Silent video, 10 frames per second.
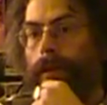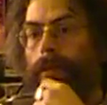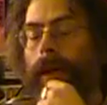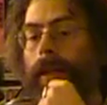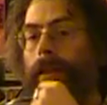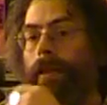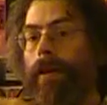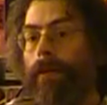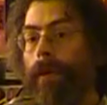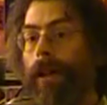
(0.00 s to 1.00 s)
The places that
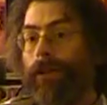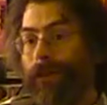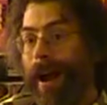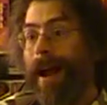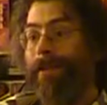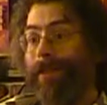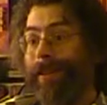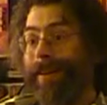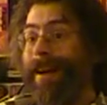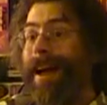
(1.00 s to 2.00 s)
are well traveled,